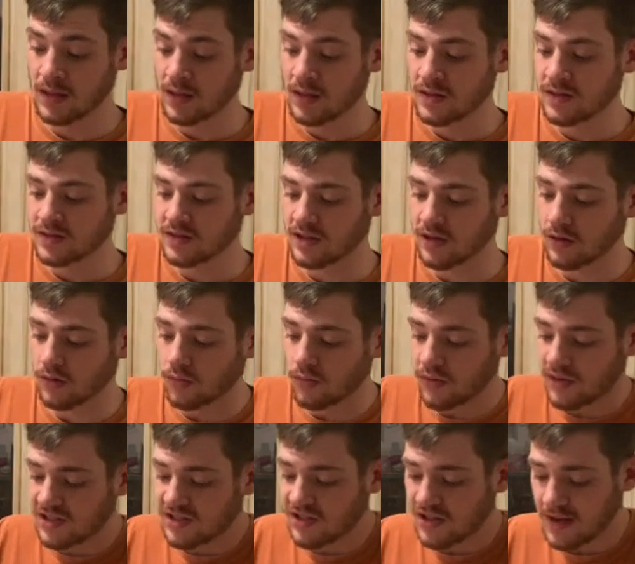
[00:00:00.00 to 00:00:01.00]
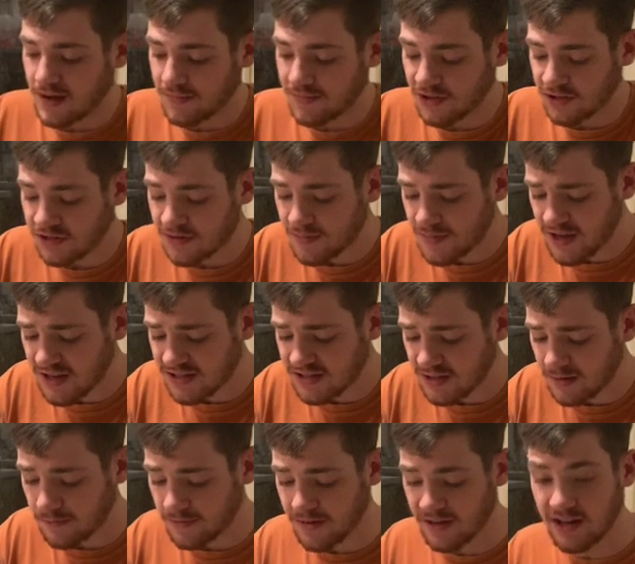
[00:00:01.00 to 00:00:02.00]
So once you have your
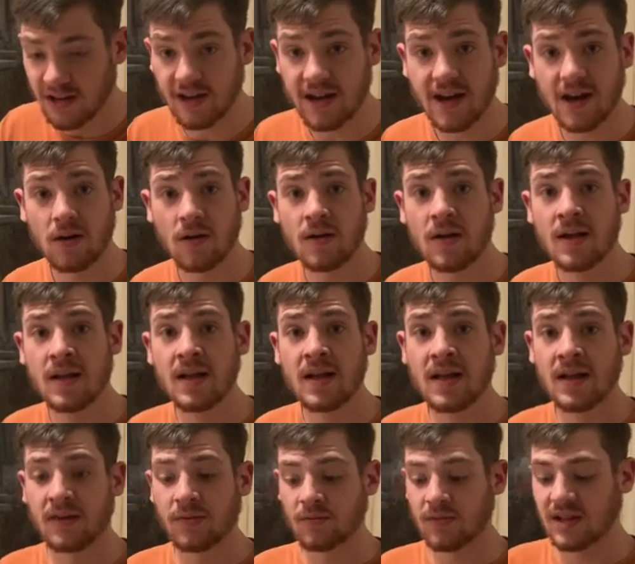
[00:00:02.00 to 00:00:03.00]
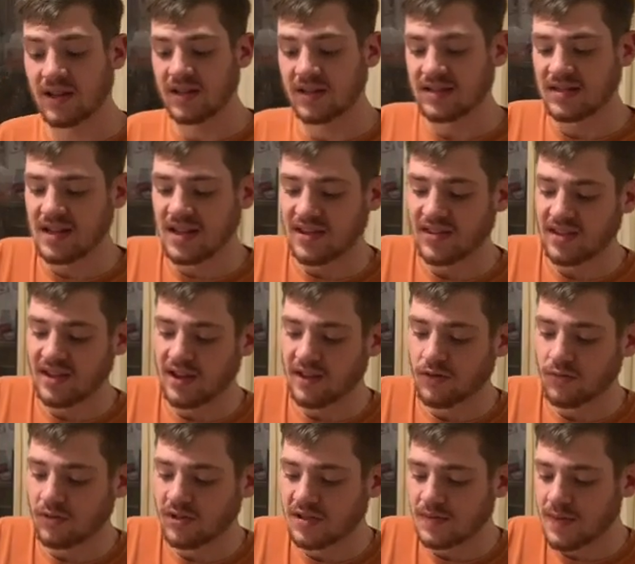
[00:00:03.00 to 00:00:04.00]
spacing figured out, we can take the other
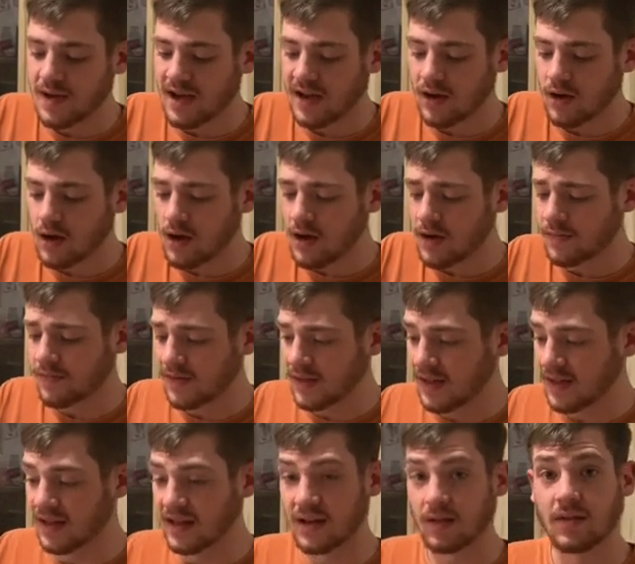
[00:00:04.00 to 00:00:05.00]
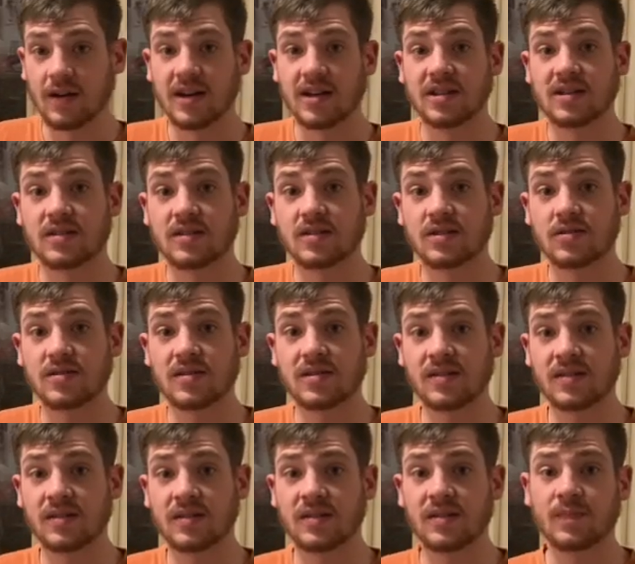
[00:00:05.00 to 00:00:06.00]
ones back off and get ready to do
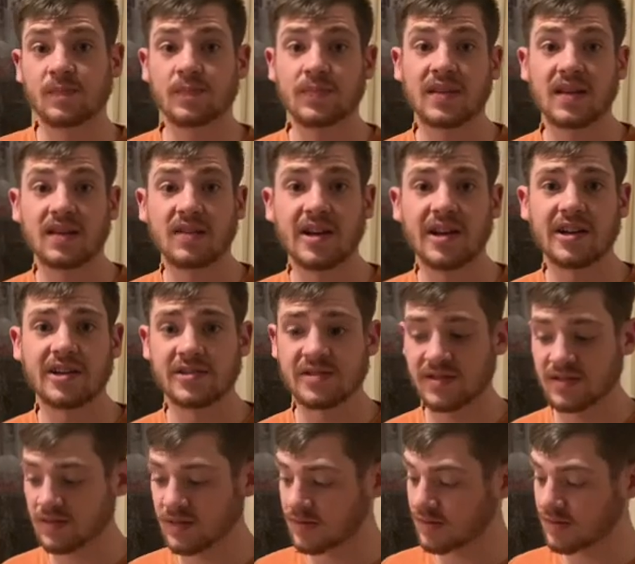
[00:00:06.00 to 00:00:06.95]
the letters.